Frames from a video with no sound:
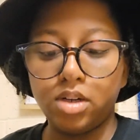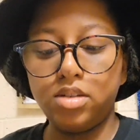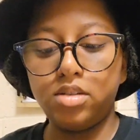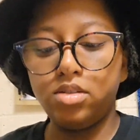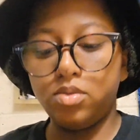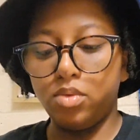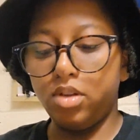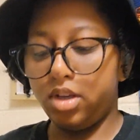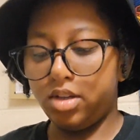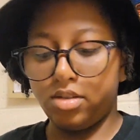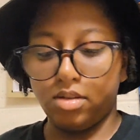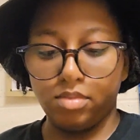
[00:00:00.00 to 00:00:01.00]
I just
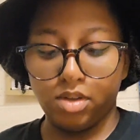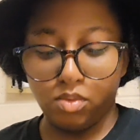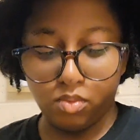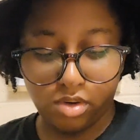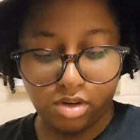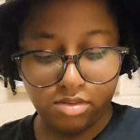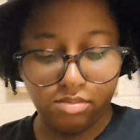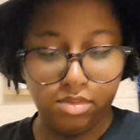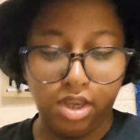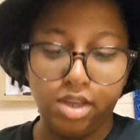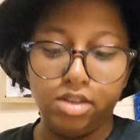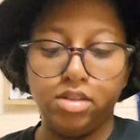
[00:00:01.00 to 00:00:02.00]
realized something about
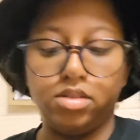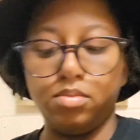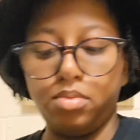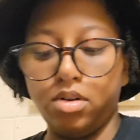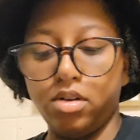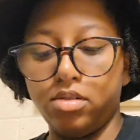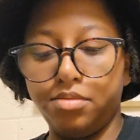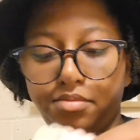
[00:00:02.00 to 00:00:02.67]
taking this apart.